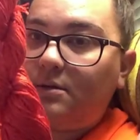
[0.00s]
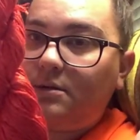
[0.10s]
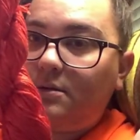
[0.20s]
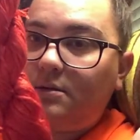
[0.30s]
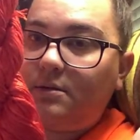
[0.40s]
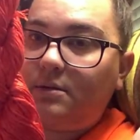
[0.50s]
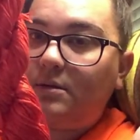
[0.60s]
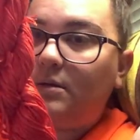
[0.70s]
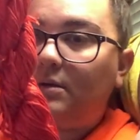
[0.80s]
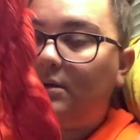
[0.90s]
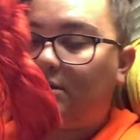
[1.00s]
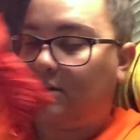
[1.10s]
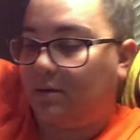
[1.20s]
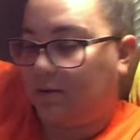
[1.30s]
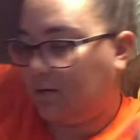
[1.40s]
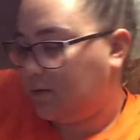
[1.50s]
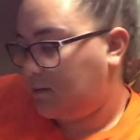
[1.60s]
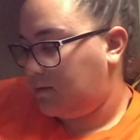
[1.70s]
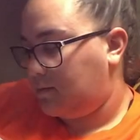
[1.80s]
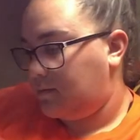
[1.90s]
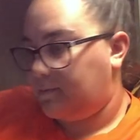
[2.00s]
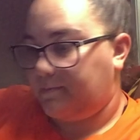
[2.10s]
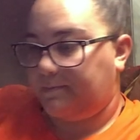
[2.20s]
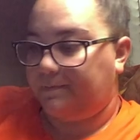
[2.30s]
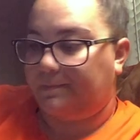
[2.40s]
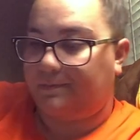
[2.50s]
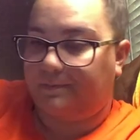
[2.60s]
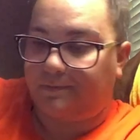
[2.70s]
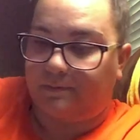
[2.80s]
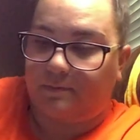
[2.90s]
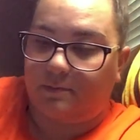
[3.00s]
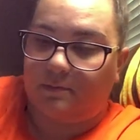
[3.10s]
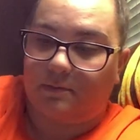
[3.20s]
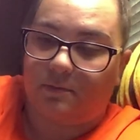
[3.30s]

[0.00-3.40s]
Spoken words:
(no one is talking)